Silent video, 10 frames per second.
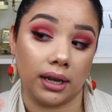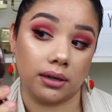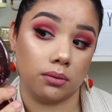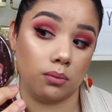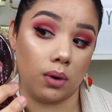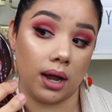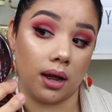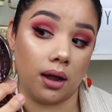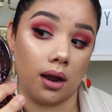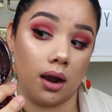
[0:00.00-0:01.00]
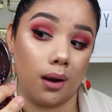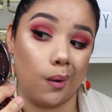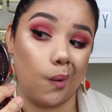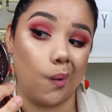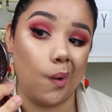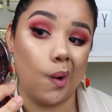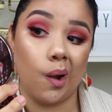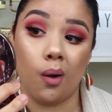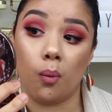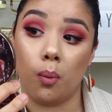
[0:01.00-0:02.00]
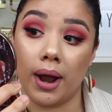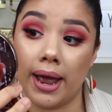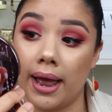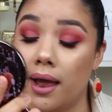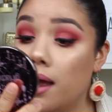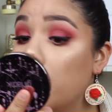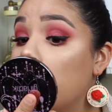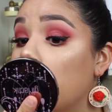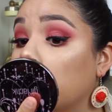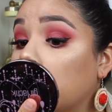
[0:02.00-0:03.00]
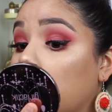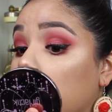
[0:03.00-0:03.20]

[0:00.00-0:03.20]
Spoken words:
Like, wow. Wow, like